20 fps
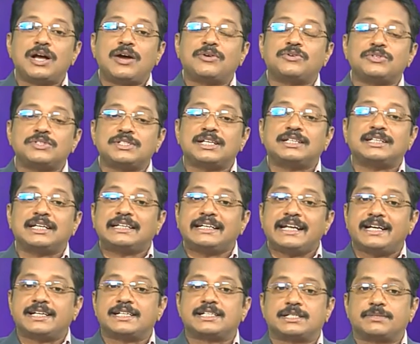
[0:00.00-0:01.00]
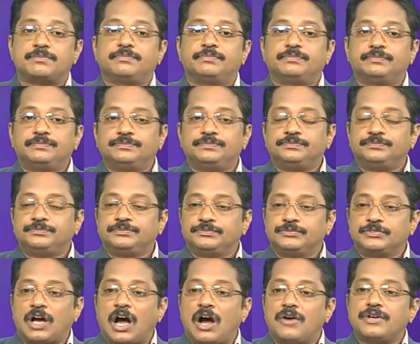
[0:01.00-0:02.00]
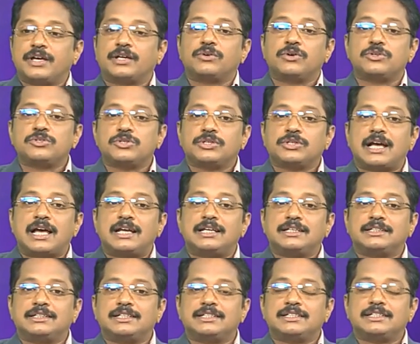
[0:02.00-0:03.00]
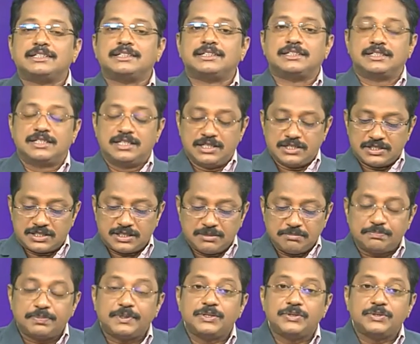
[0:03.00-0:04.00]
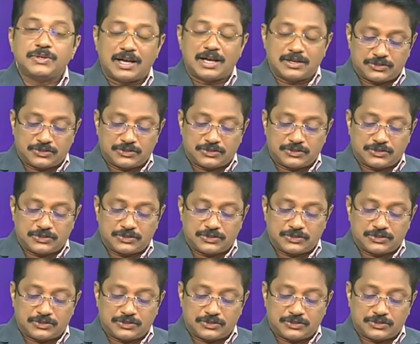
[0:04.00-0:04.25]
to say the dates. How we are going to calculate here? Simply you have to